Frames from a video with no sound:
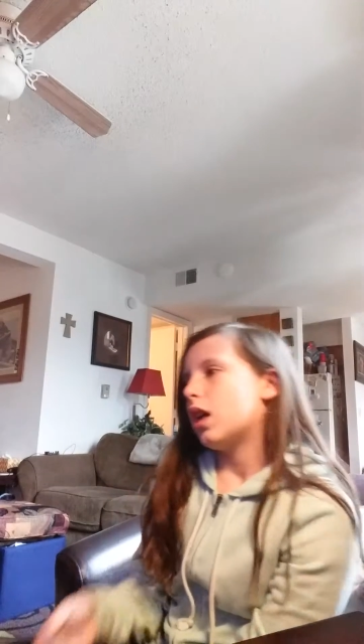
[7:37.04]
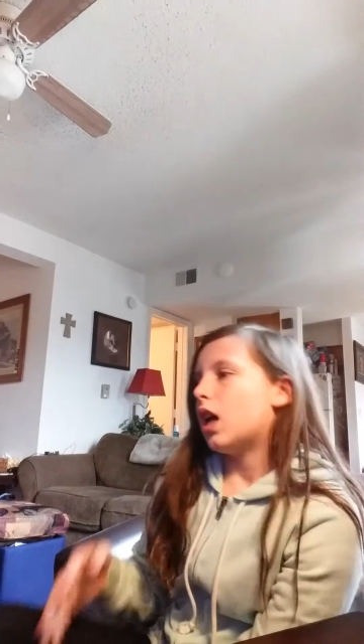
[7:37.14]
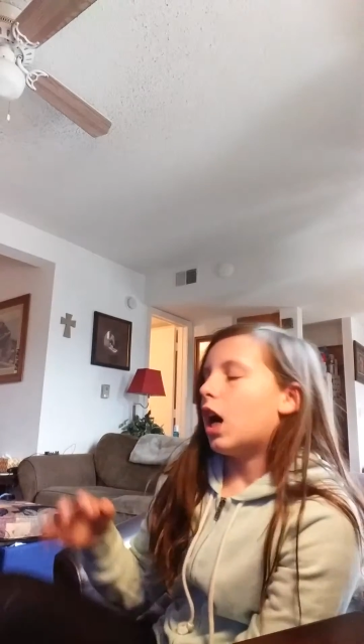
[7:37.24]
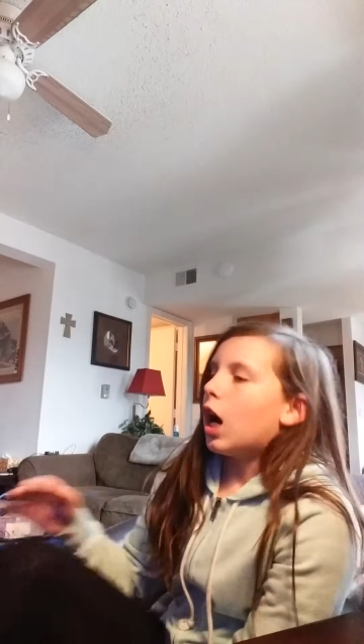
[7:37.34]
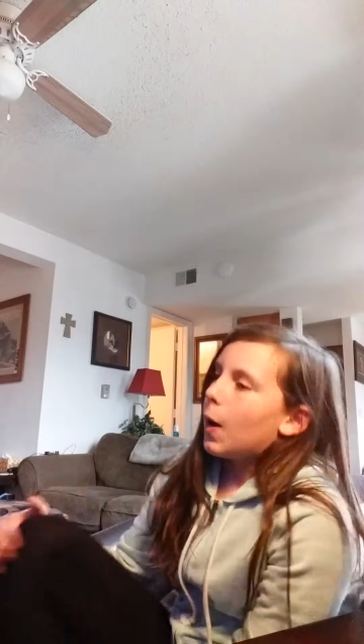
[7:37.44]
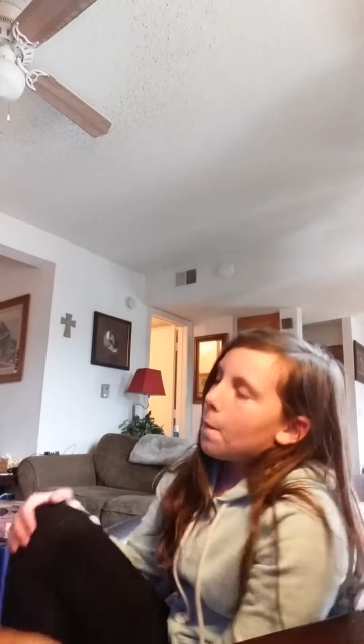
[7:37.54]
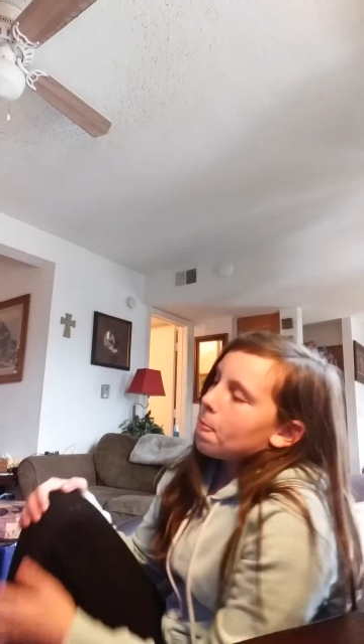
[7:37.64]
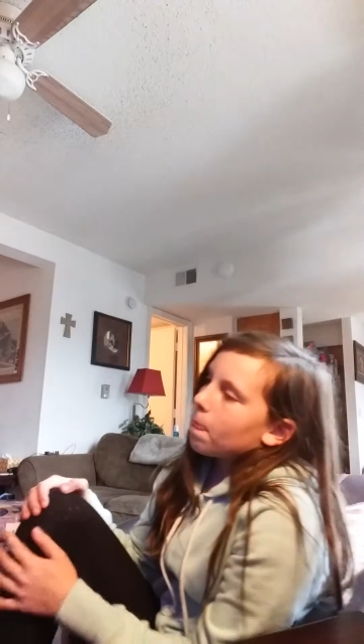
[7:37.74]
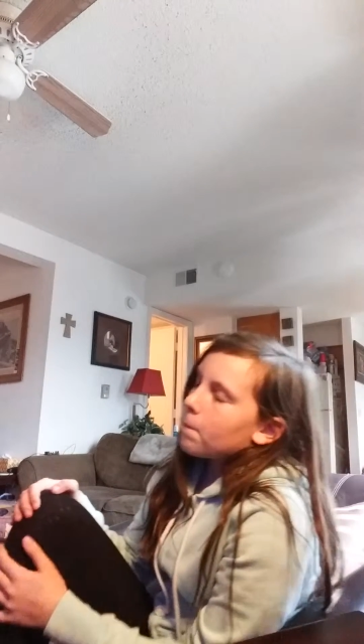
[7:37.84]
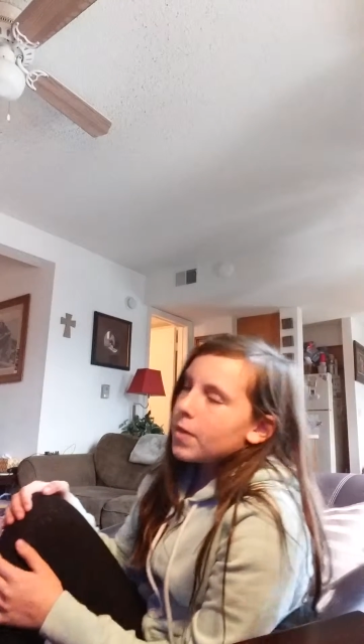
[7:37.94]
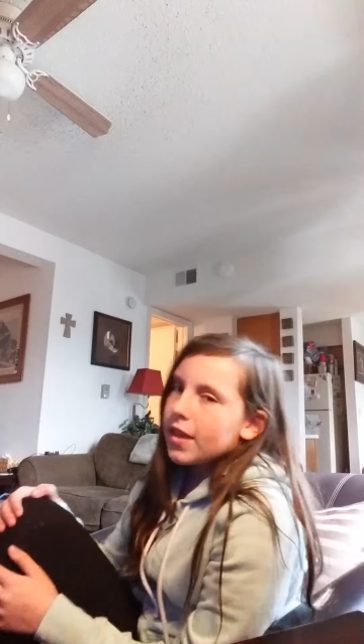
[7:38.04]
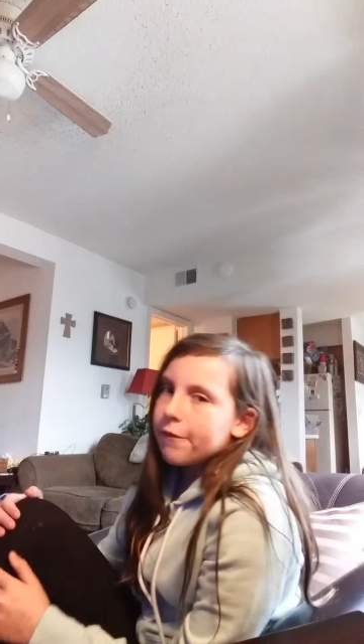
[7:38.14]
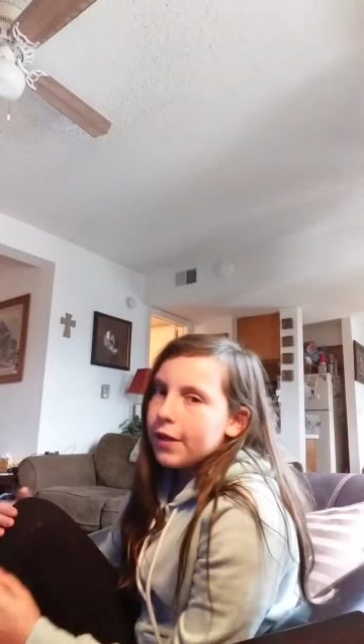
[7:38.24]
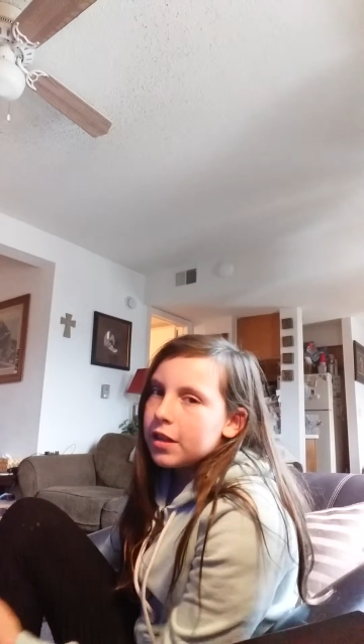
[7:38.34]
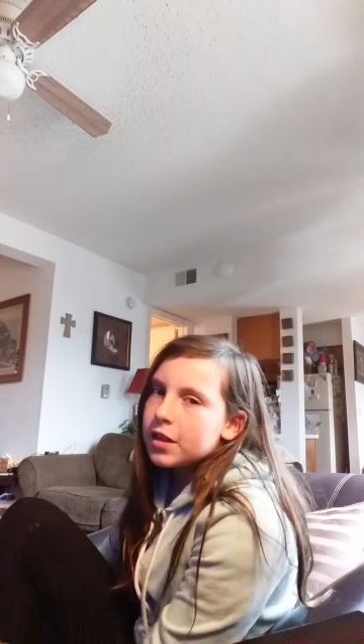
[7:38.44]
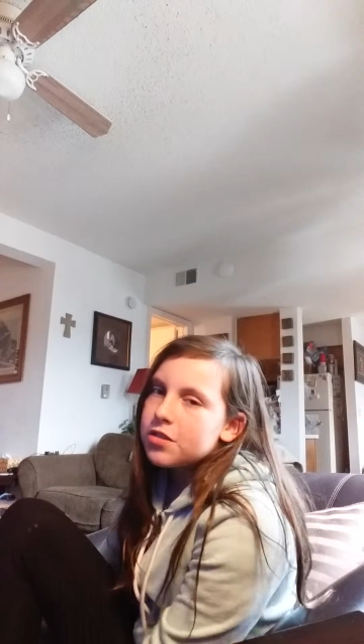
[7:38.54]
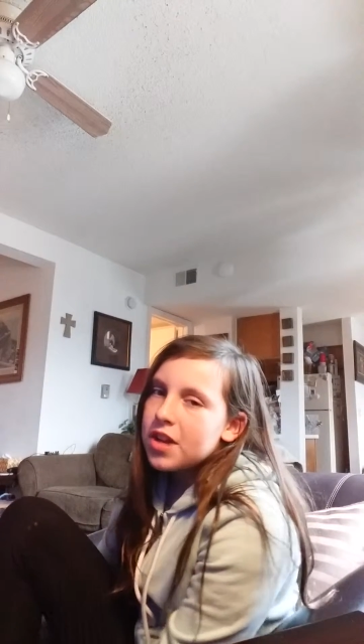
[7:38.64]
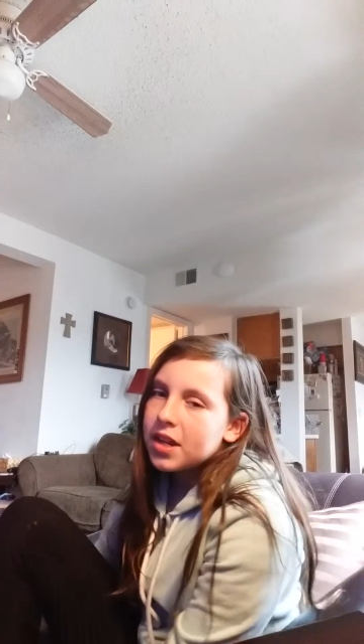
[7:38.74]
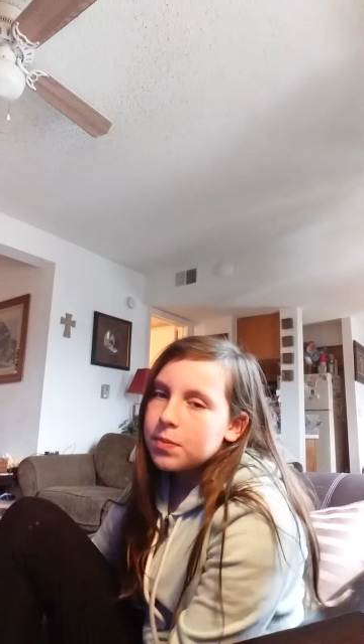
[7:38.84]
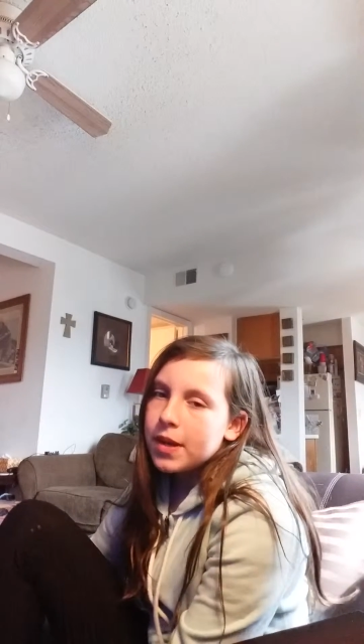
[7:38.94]
they finally
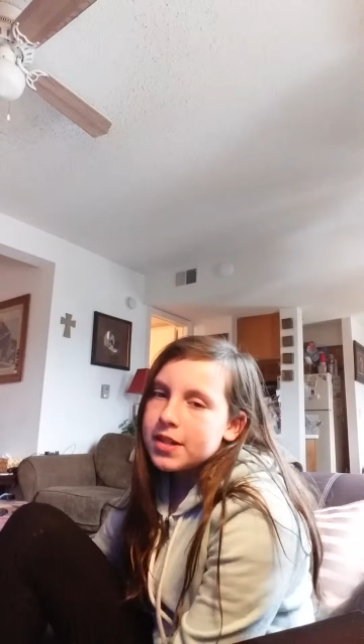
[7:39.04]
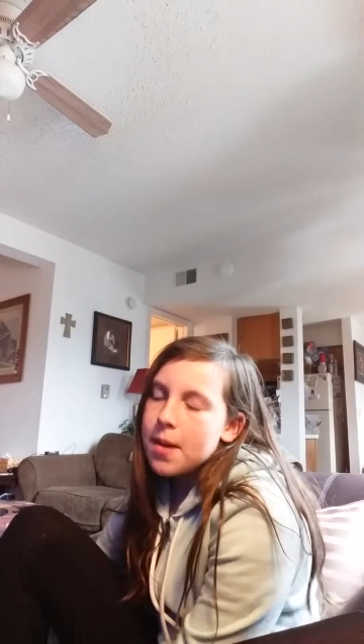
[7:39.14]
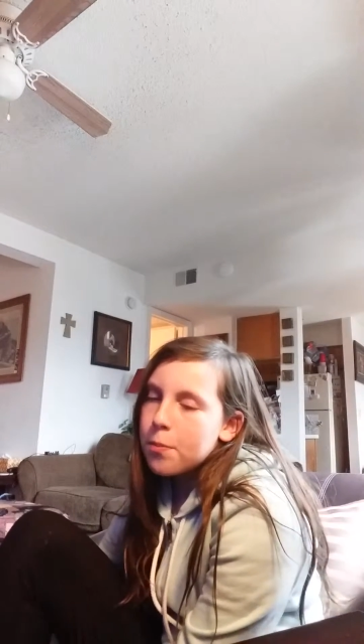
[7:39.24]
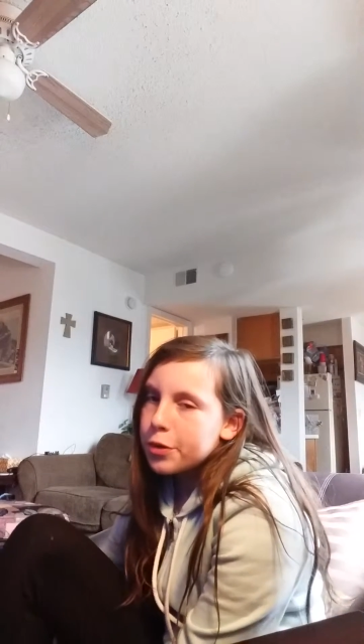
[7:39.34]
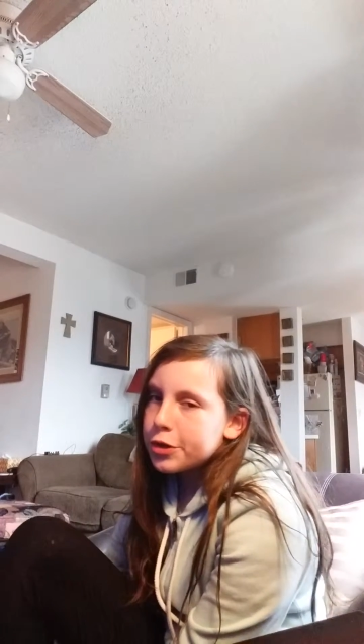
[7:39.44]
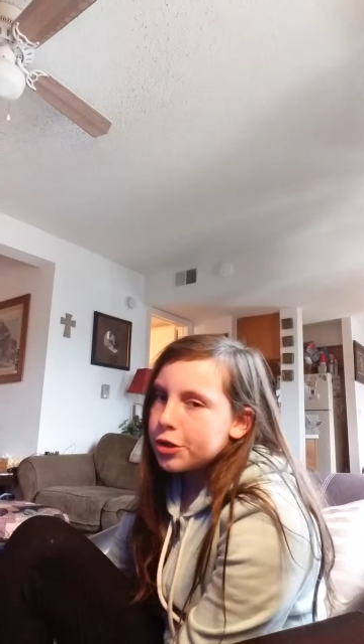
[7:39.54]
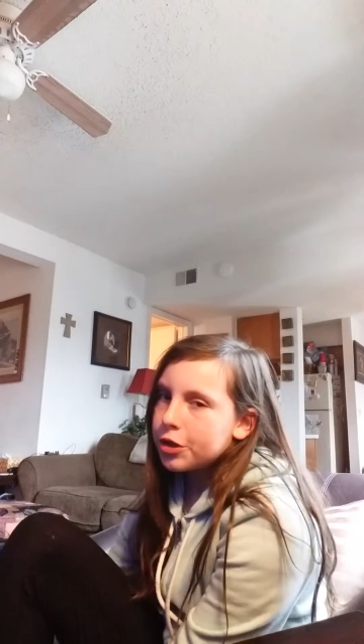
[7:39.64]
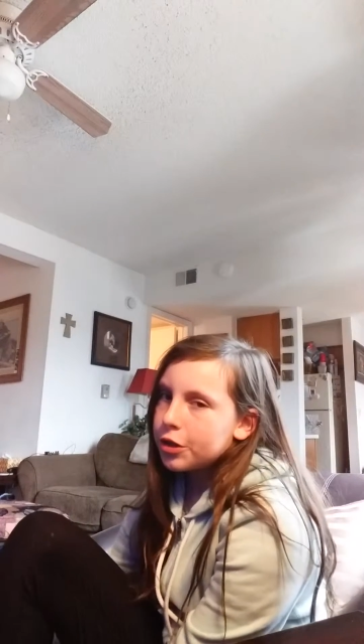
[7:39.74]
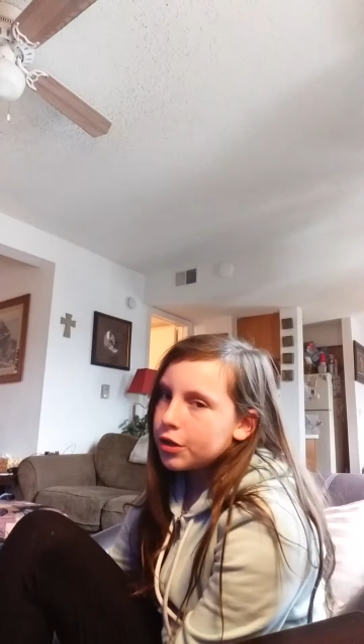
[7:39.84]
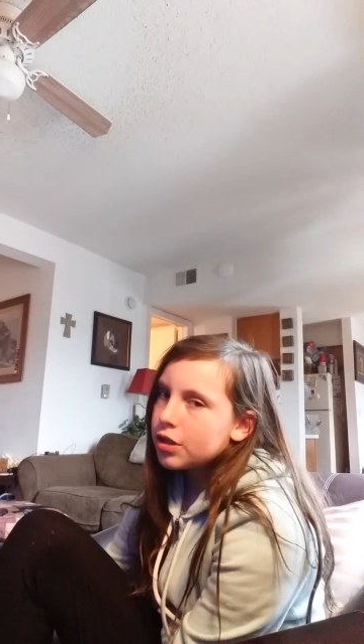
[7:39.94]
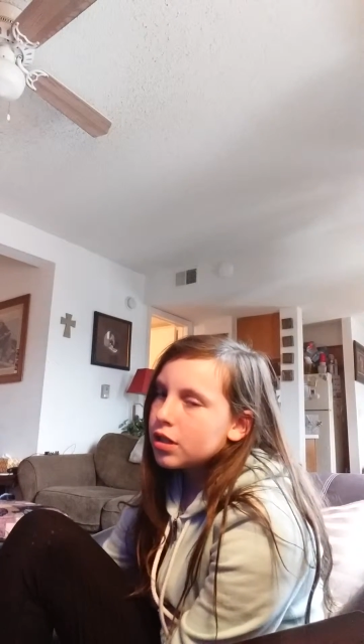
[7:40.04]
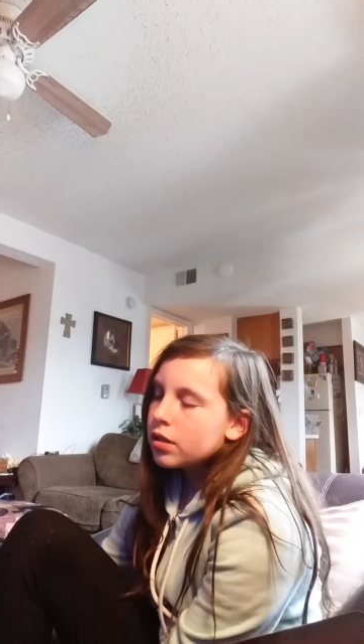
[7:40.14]
checked my temperature,